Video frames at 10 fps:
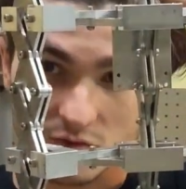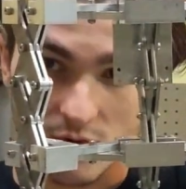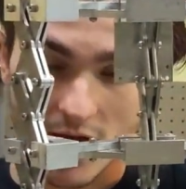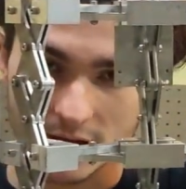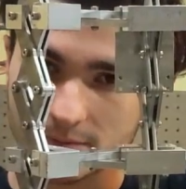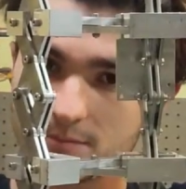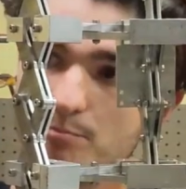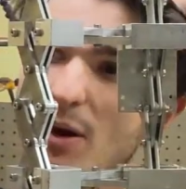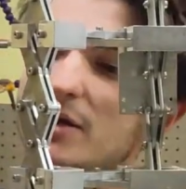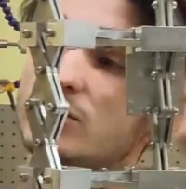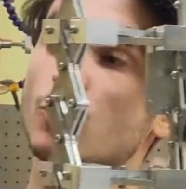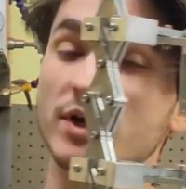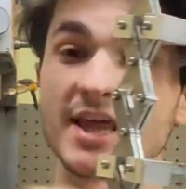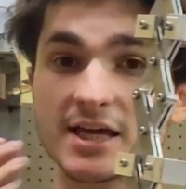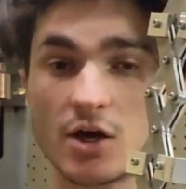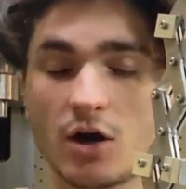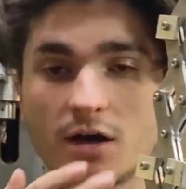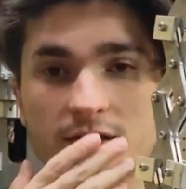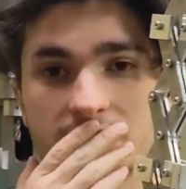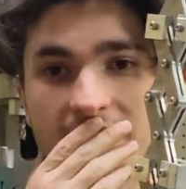of the ride. But what did that
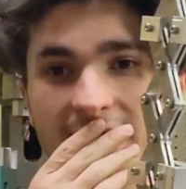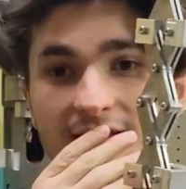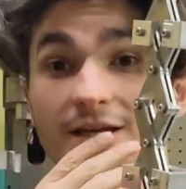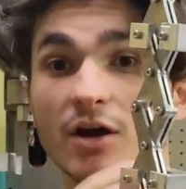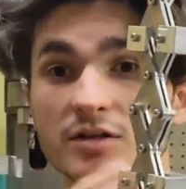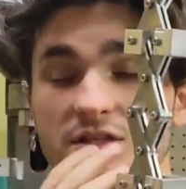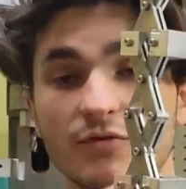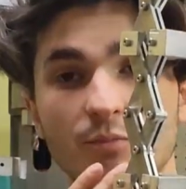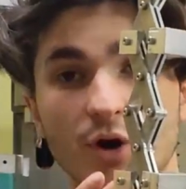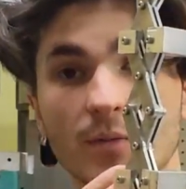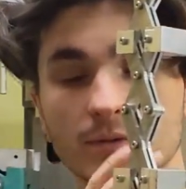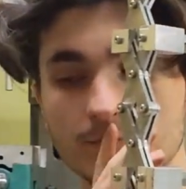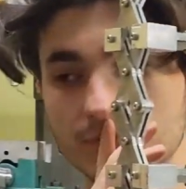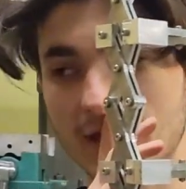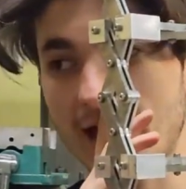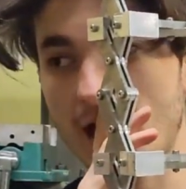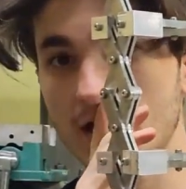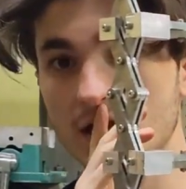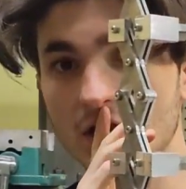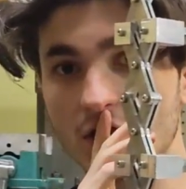cause? That caused a different problem.
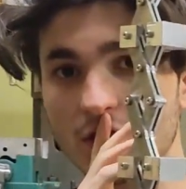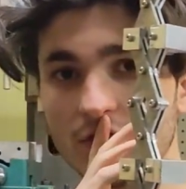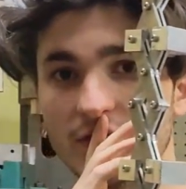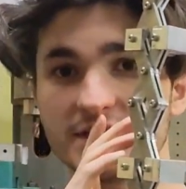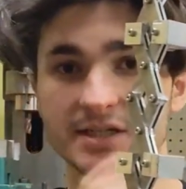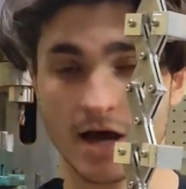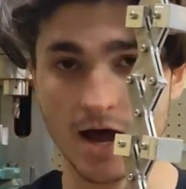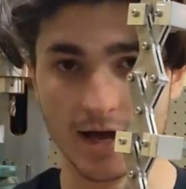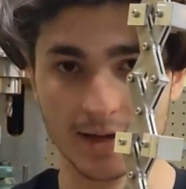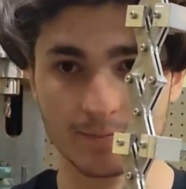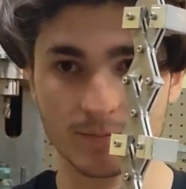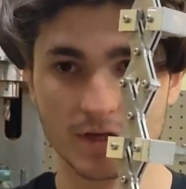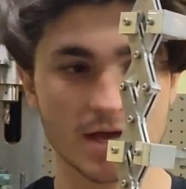At the time